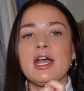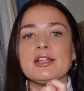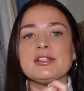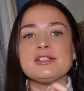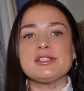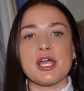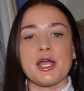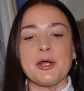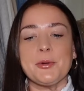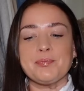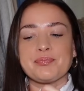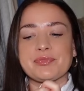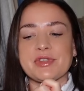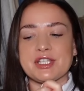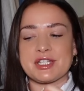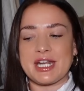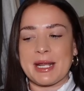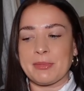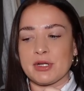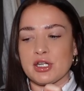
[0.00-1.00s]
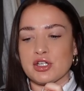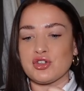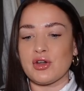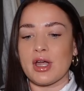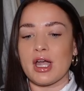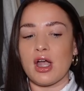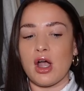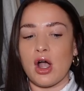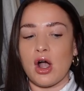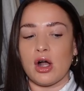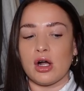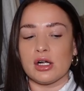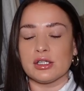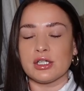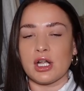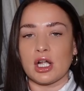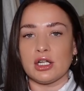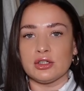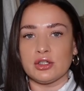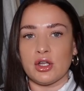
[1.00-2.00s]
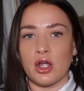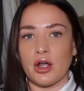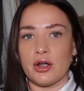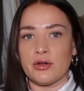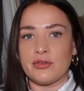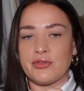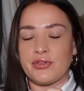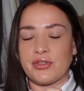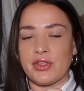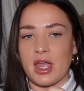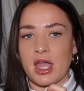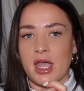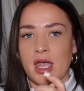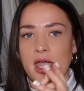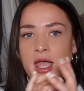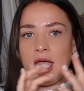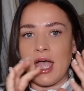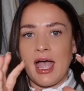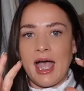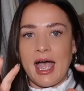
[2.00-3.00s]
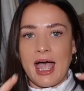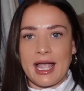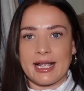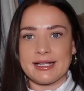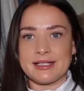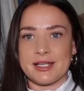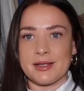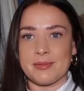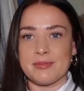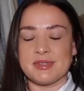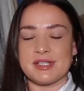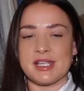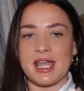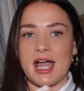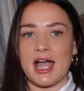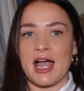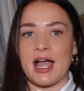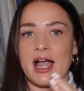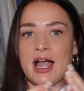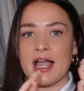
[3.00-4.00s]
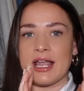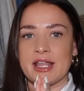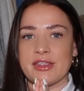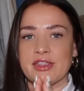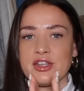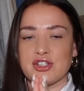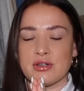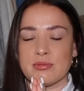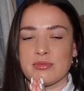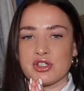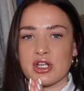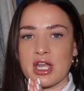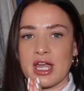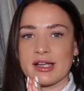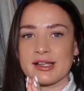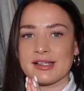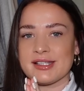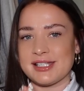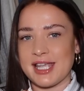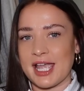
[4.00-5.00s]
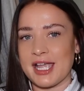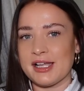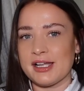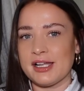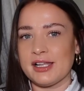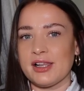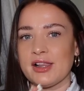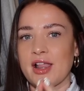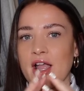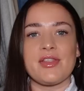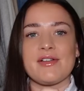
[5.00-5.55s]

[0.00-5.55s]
So today I'm going to try on a lot of the items that are in the Gymshark sale.